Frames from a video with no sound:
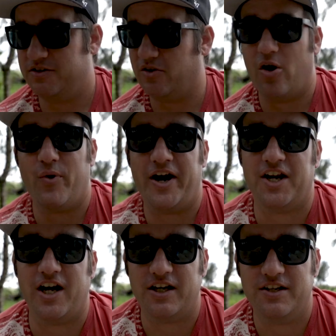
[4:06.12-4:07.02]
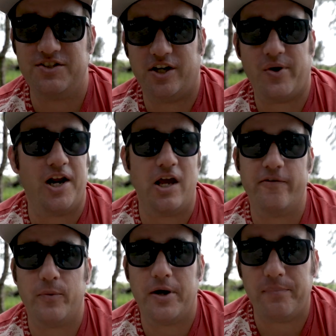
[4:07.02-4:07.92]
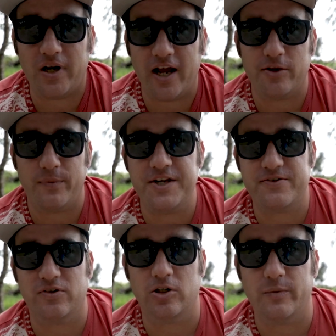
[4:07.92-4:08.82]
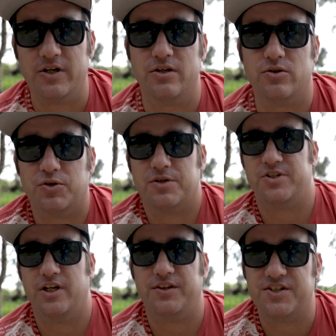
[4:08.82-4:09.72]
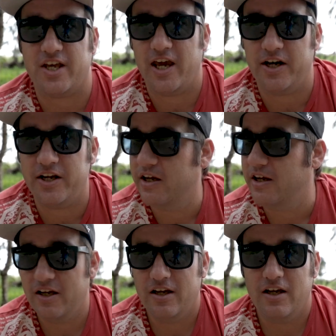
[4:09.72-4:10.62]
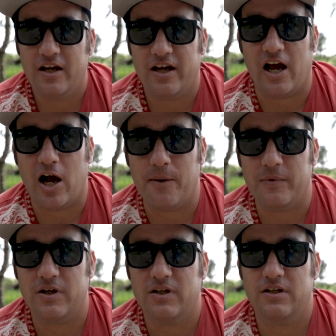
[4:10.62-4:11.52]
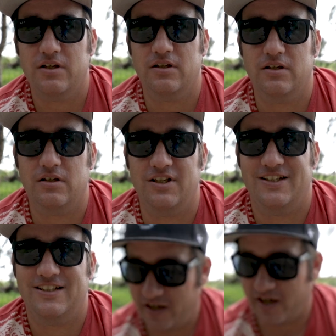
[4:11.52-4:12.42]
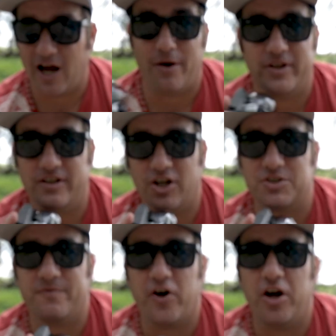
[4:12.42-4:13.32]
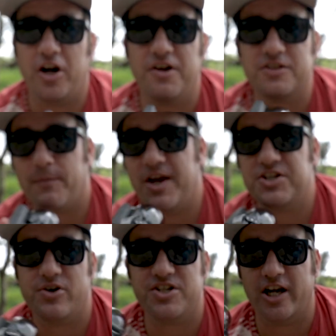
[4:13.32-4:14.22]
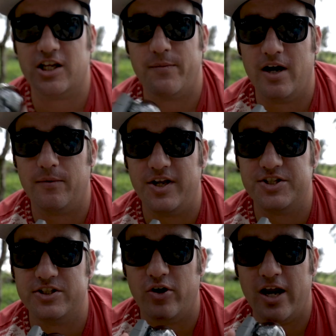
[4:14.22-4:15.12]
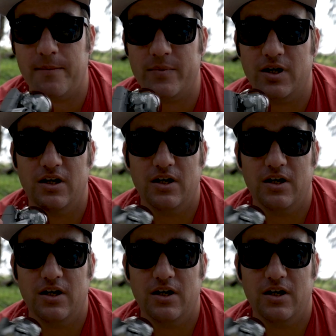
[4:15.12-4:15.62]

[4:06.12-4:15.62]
So uh, we're gonna stick around here for a bit and play on the beach for a little bit, draw some shit in the sand. Um, uh, got some photos, so make sure you check them out on my Instagram